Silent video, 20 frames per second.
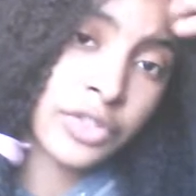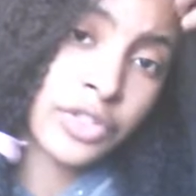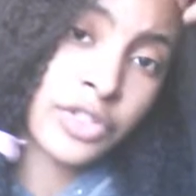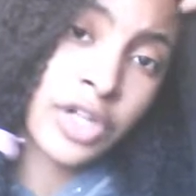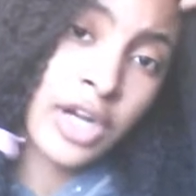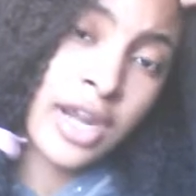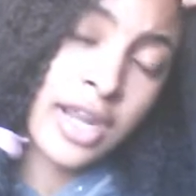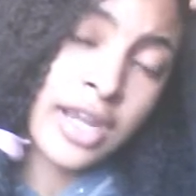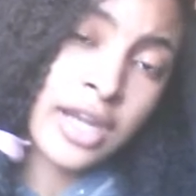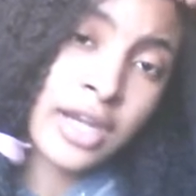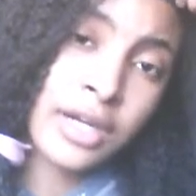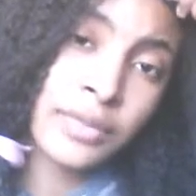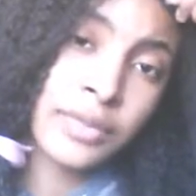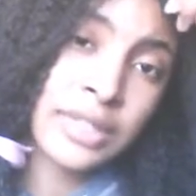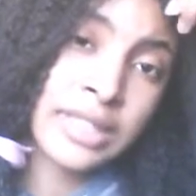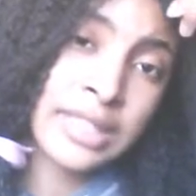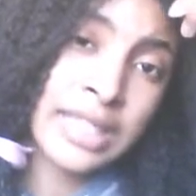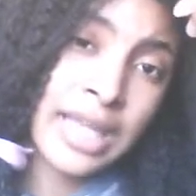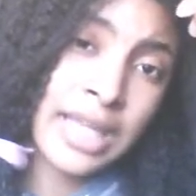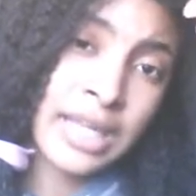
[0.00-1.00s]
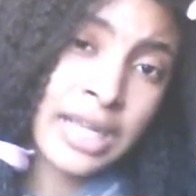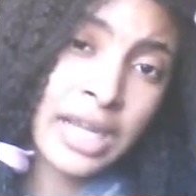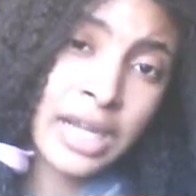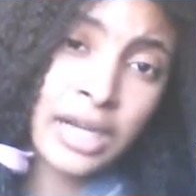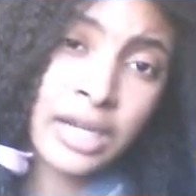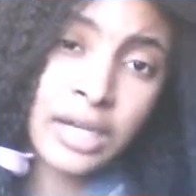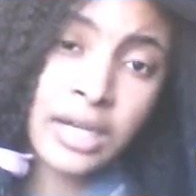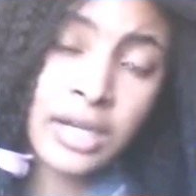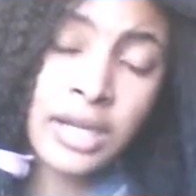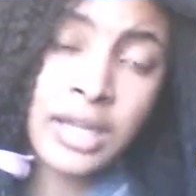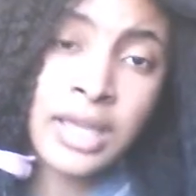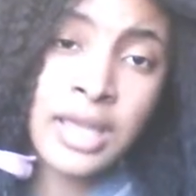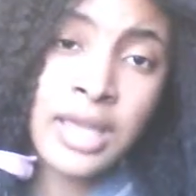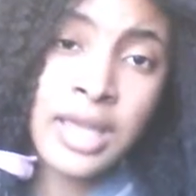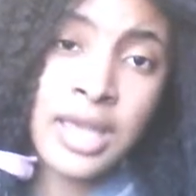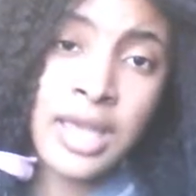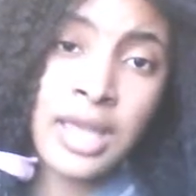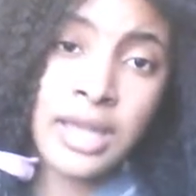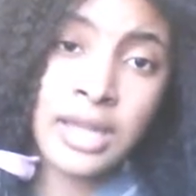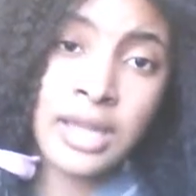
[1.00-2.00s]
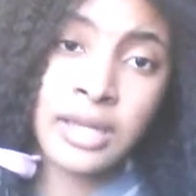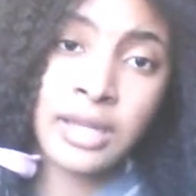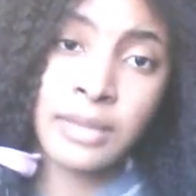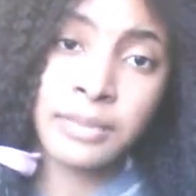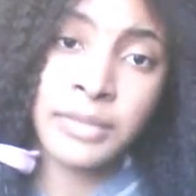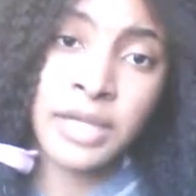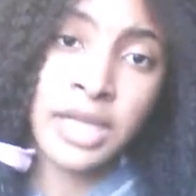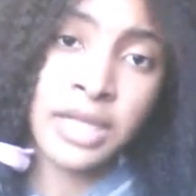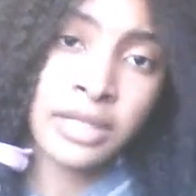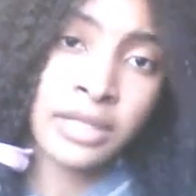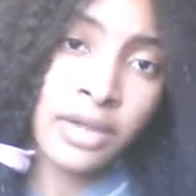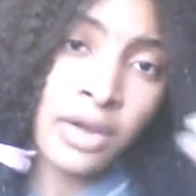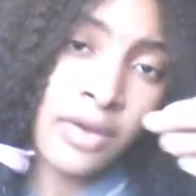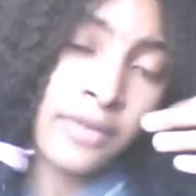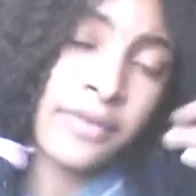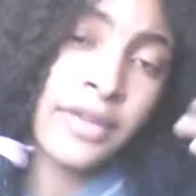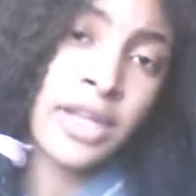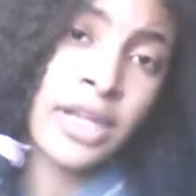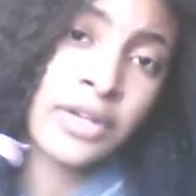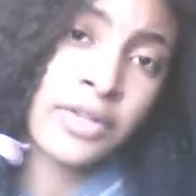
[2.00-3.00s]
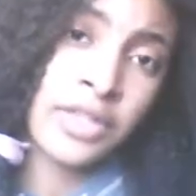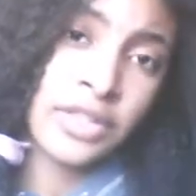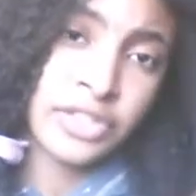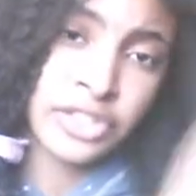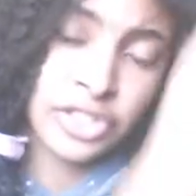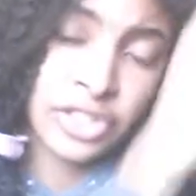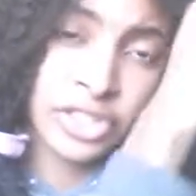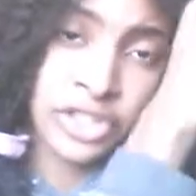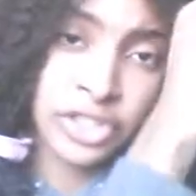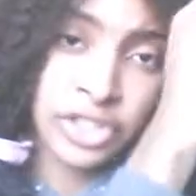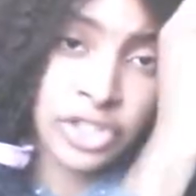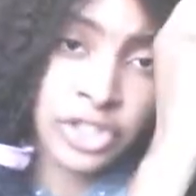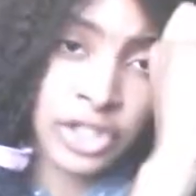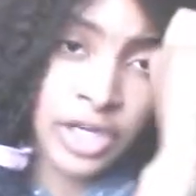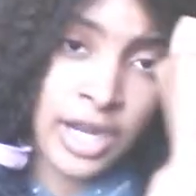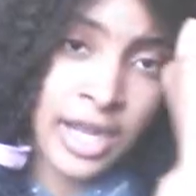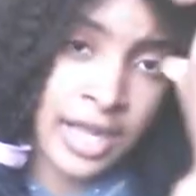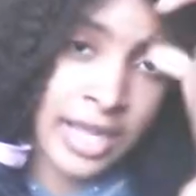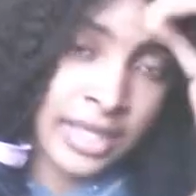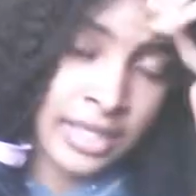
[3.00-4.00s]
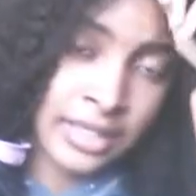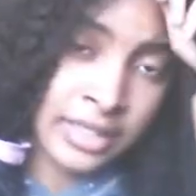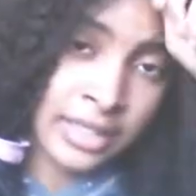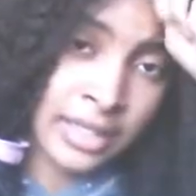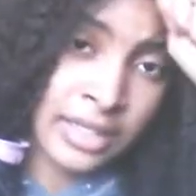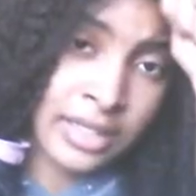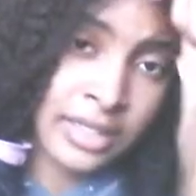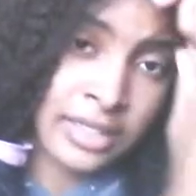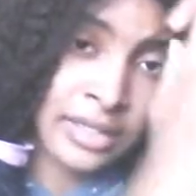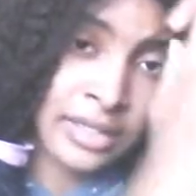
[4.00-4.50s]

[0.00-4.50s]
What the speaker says: dry hair with dead hair and end up cutting off hair that's just dry and needed